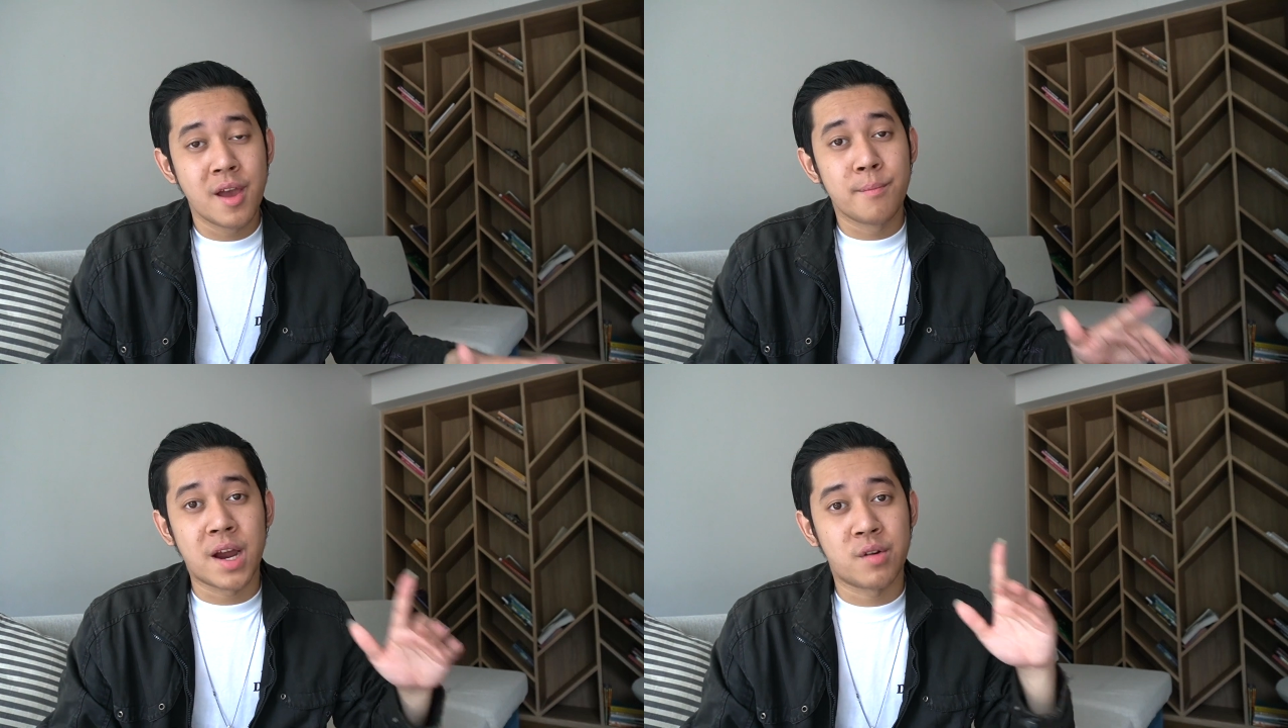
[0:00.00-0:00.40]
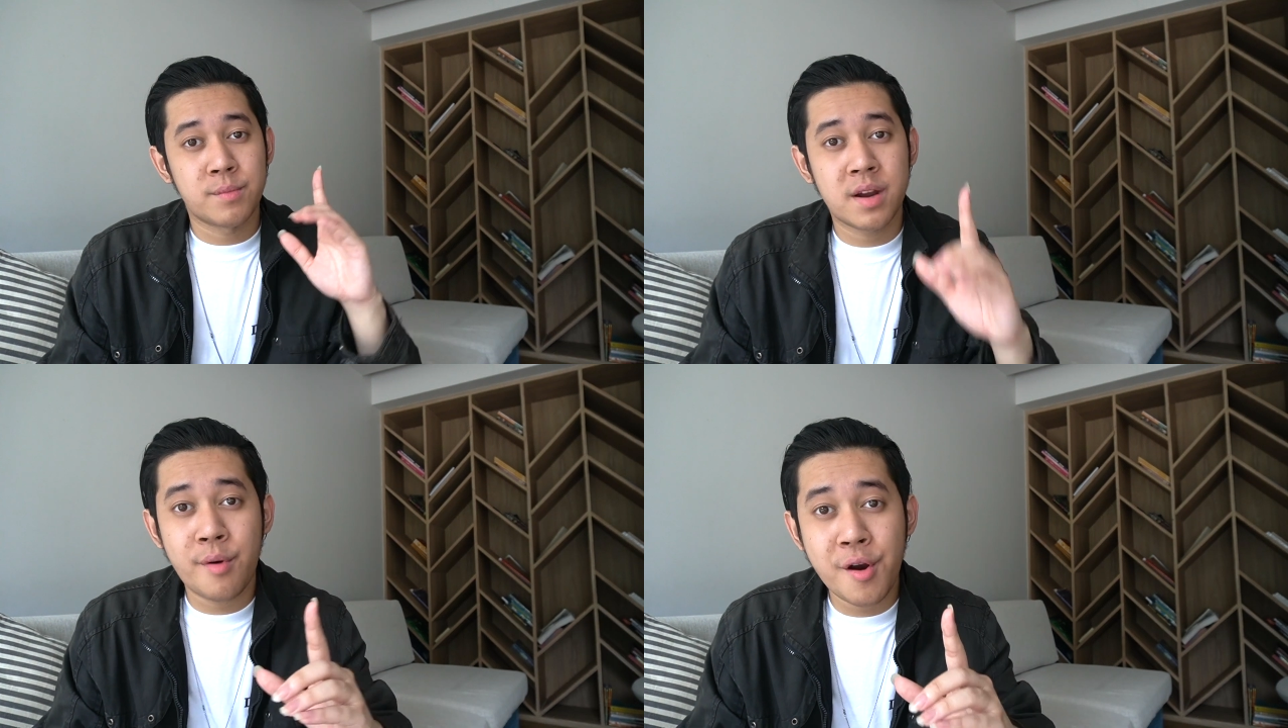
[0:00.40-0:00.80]
But
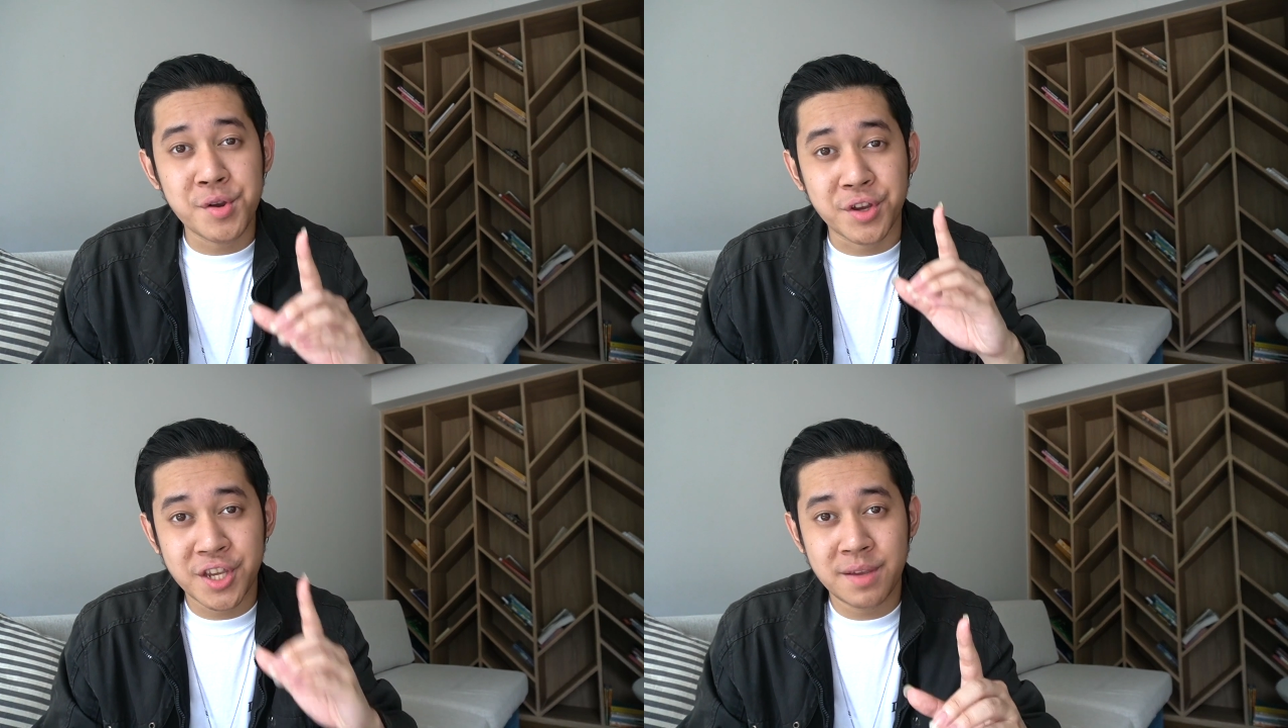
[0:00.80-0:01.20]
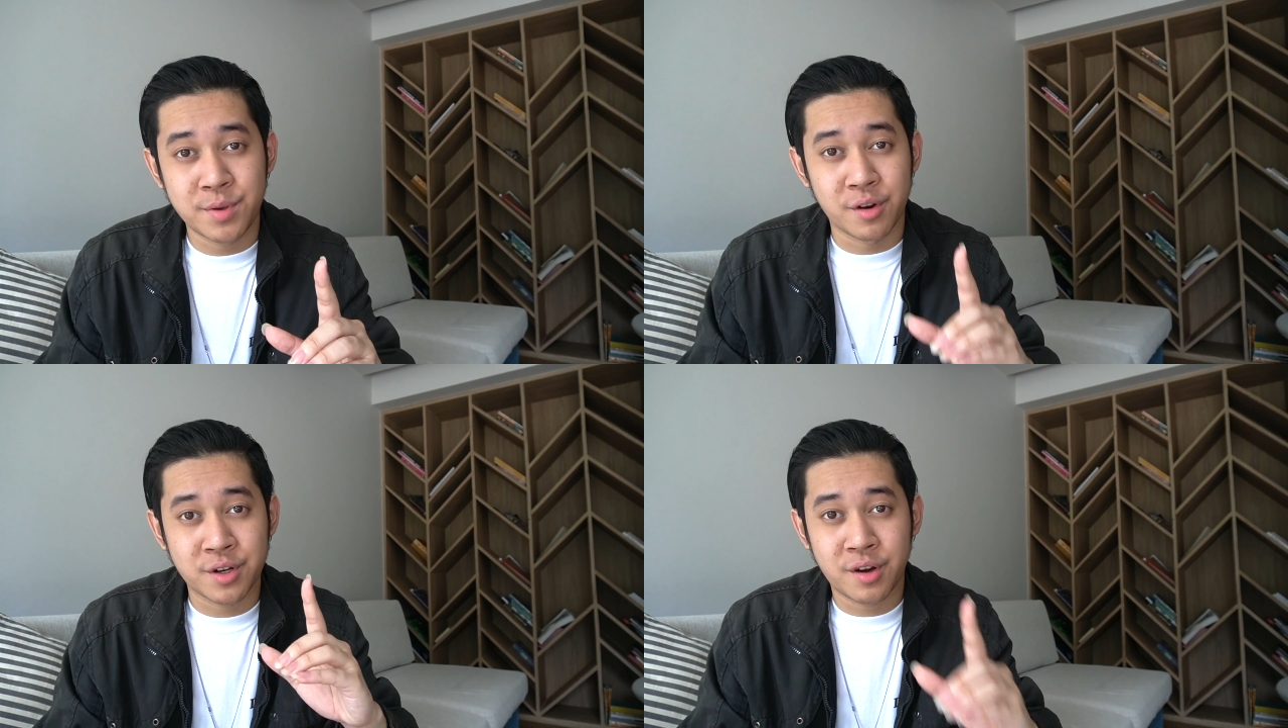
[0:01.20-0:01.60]
remember to keep
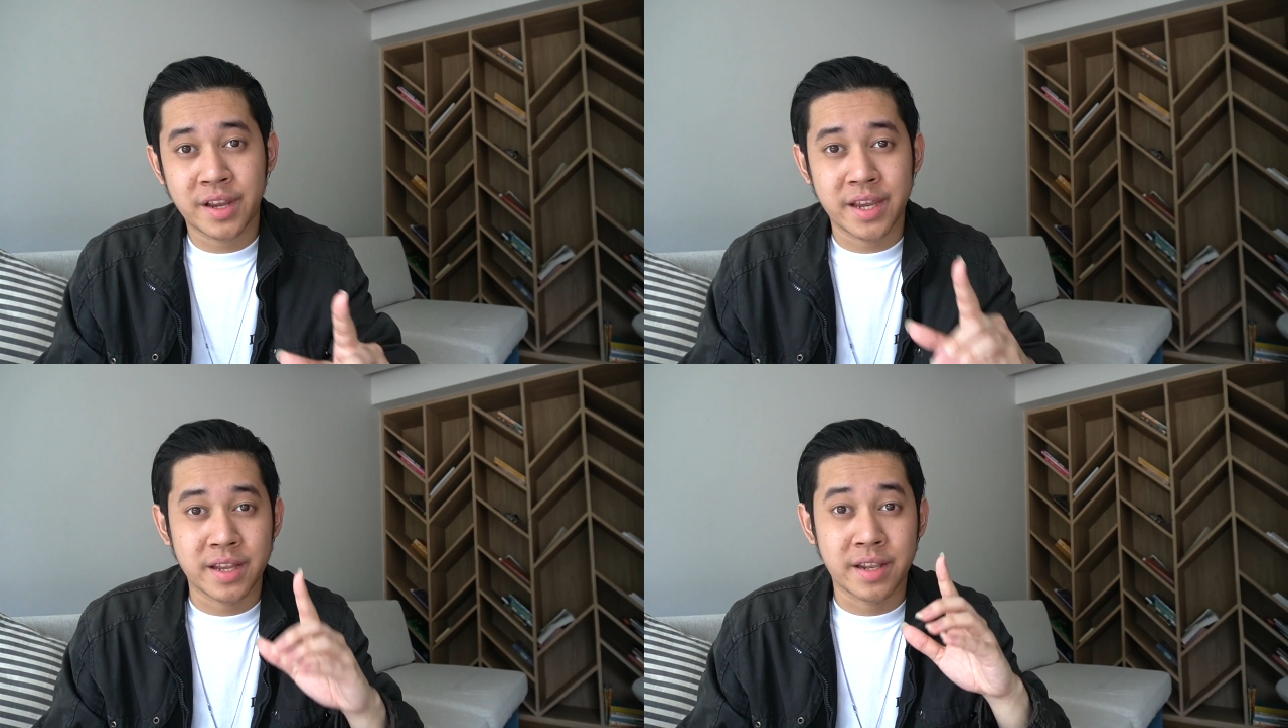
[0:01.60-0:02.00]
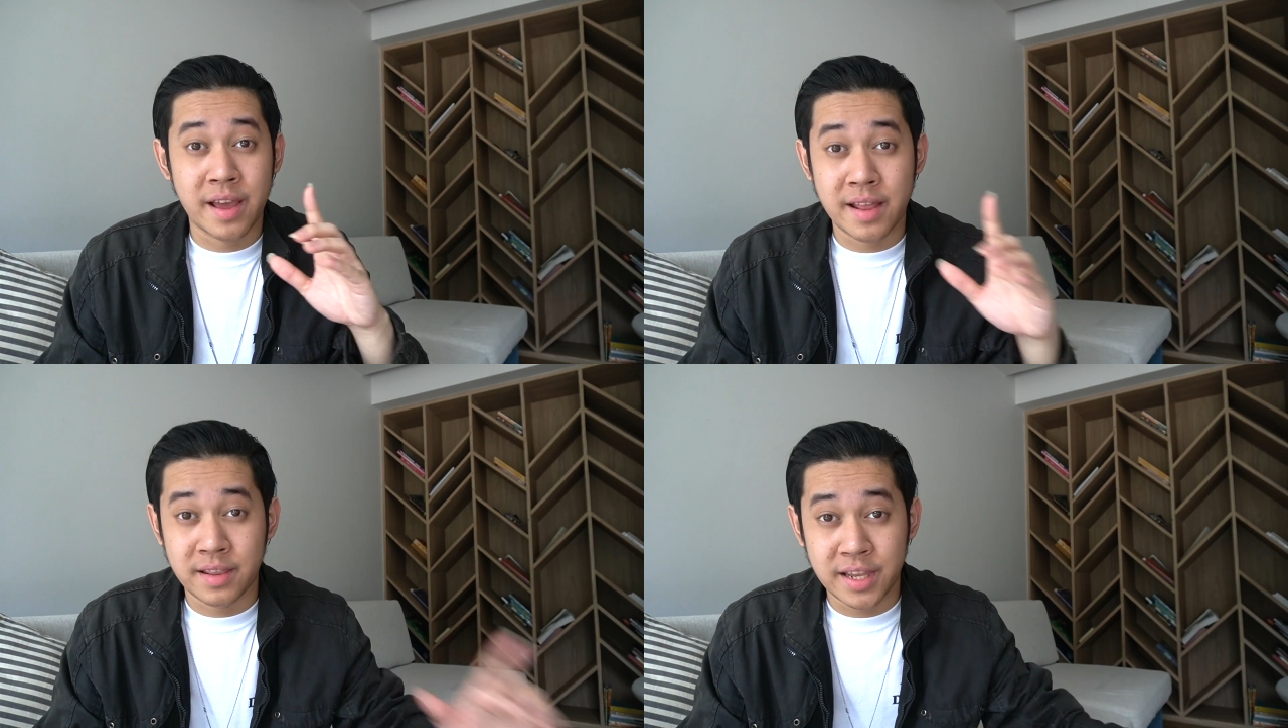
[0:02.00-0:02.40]
your dog in
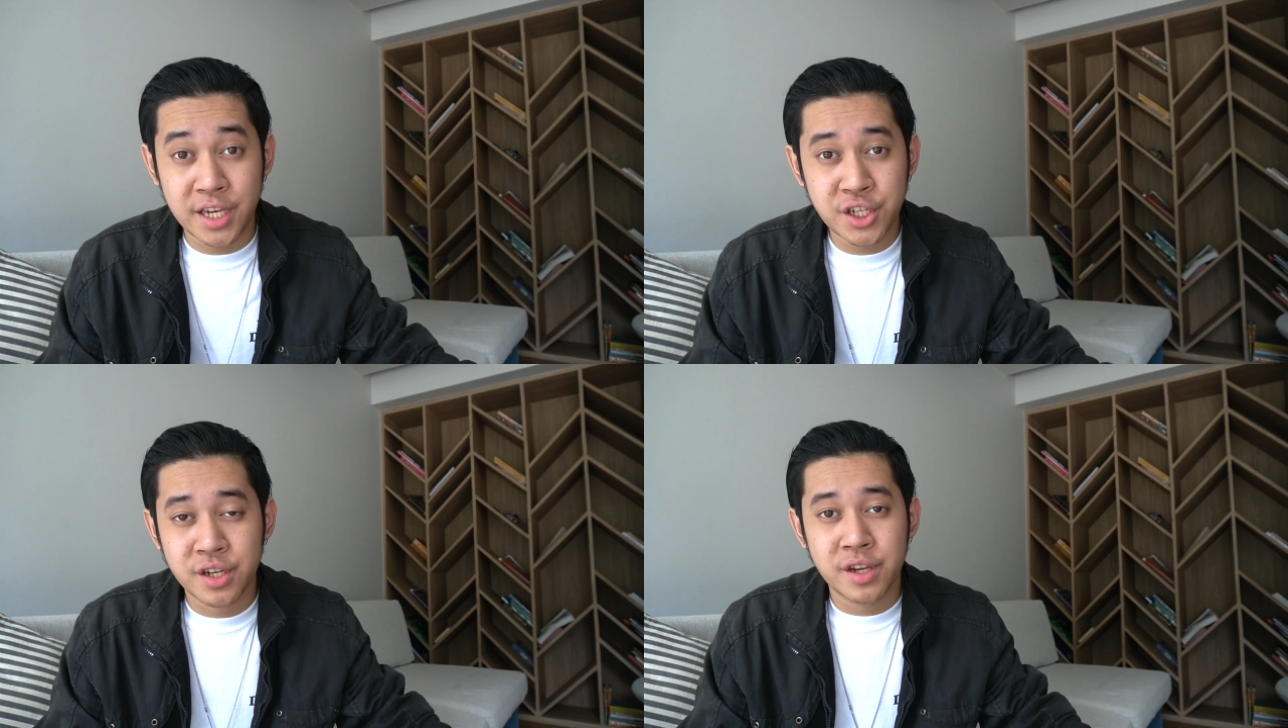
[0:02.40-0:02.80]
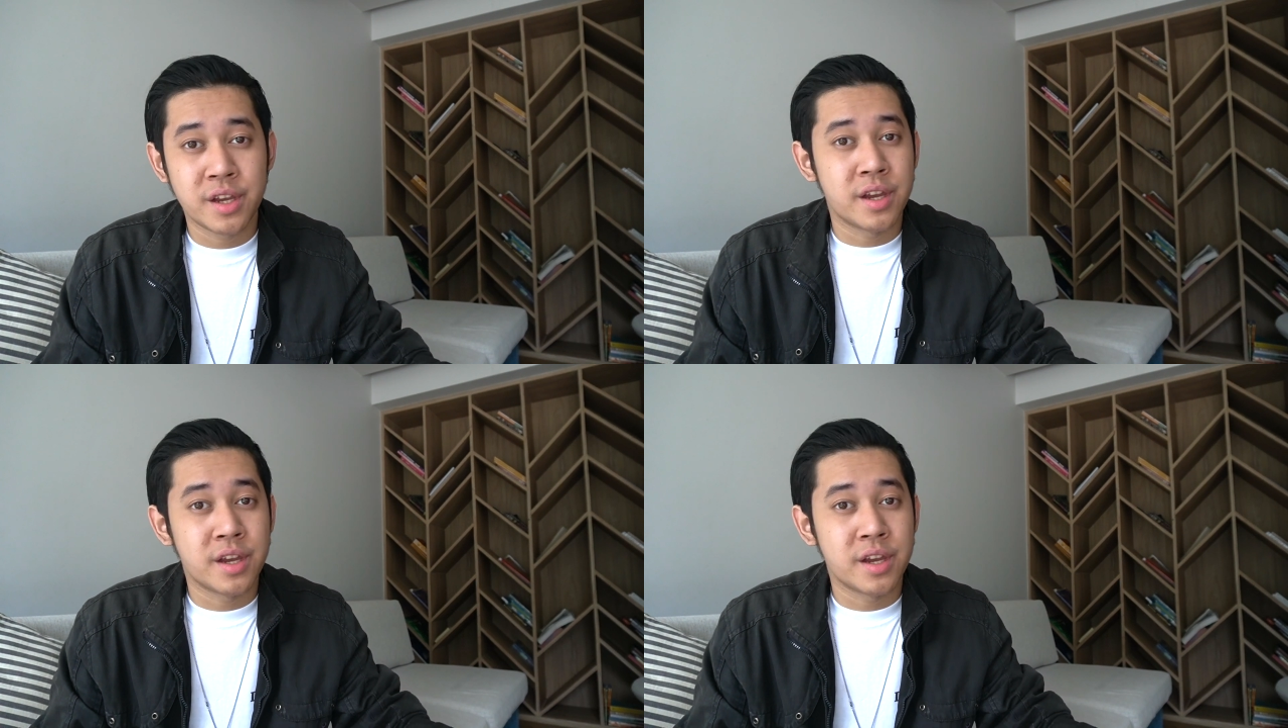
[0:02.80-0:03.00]
leash